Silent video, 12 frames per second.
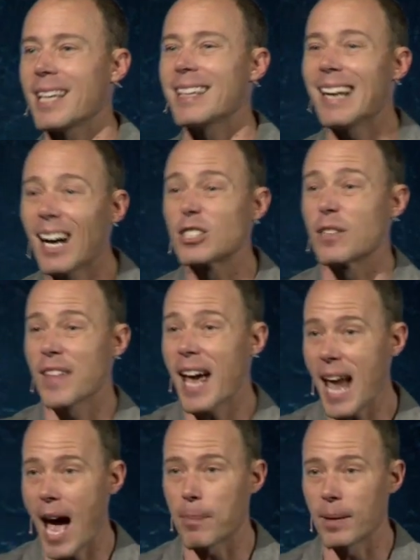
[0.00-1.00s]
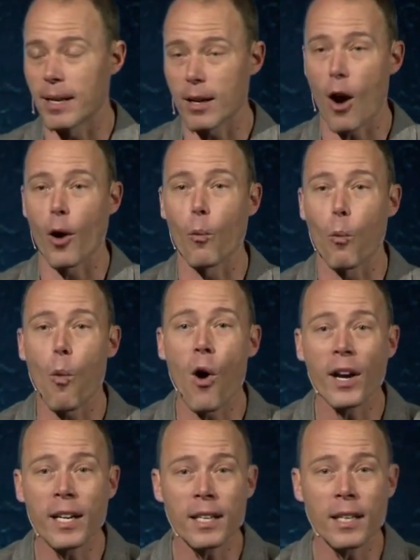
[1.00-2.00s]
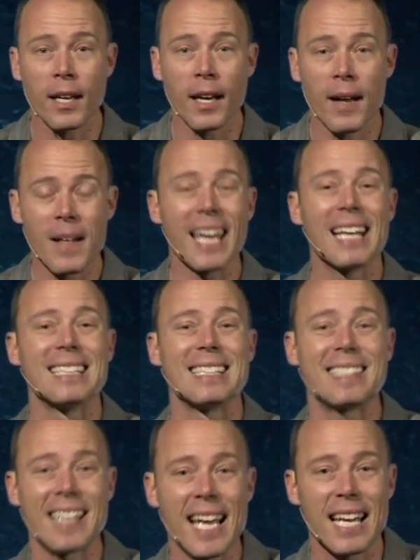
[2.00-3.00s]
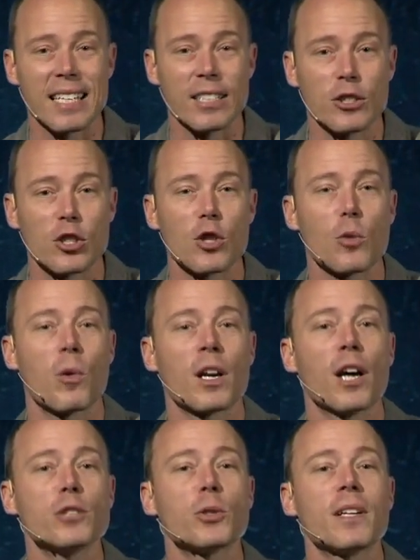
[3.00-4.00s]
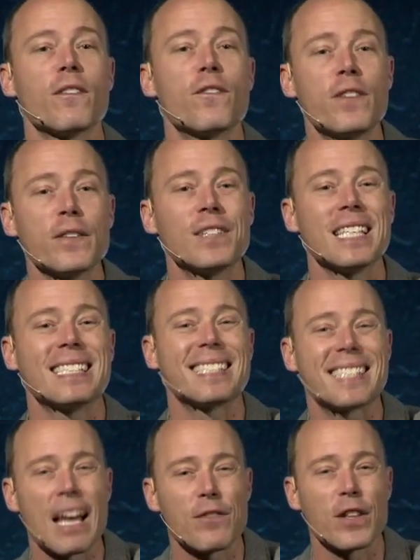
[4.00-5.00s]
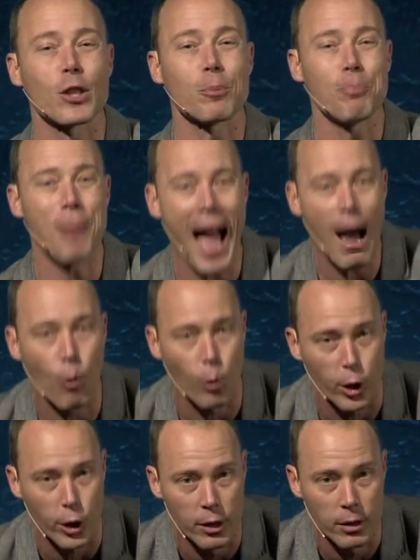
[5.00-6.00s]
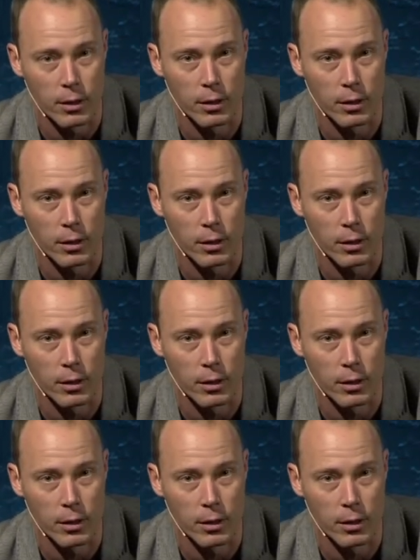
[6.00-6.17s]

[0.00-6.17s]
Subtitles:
say the odds of that happening are 1 in 10 to the 157th power.